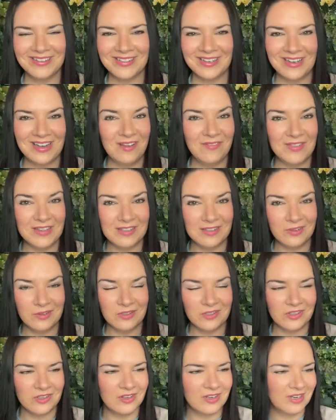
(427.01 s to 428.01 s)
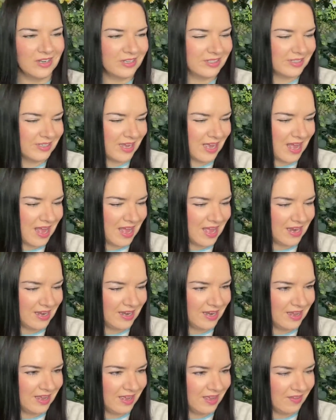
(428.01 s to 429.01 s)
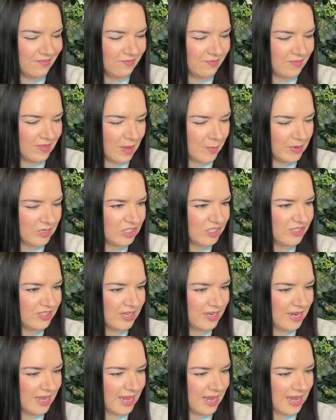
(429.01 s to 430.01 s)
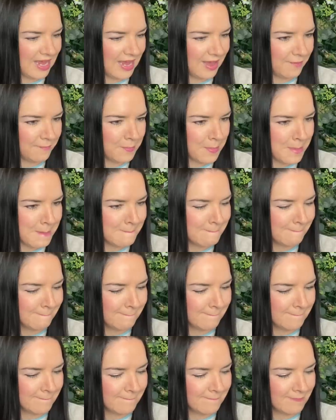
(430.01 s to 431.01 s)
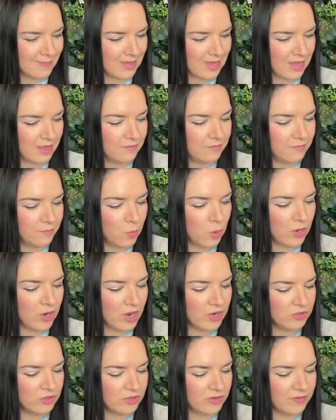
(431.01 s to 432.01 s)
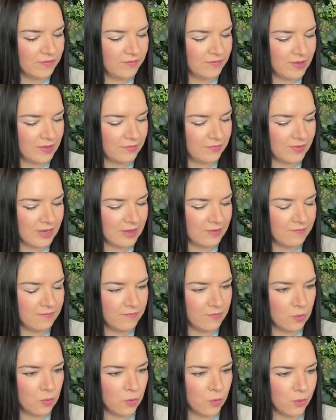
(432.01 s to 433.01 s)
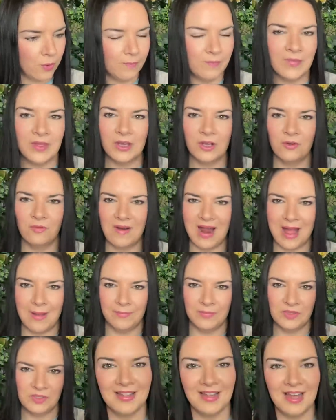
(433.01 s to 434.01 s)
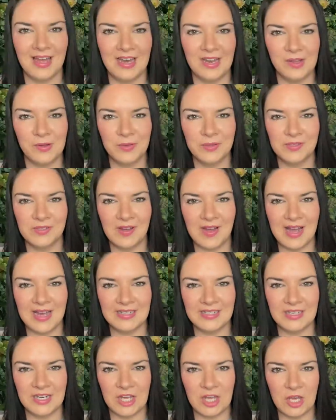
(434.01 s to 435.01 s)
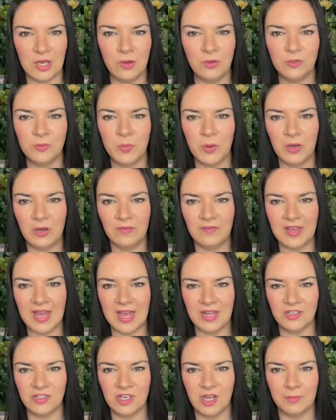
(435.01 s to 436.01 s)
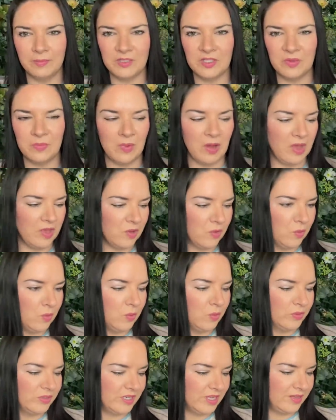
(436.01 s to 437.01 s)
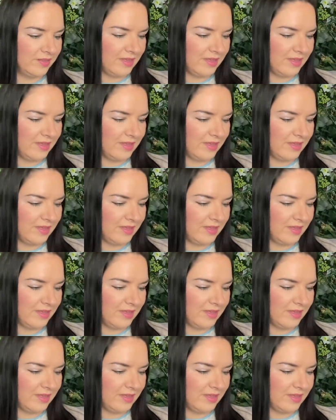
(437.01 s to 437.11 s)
I love this hot chocolate. And how much is in here? 154 grams. And I also added a huge bottle of ketchup to my order.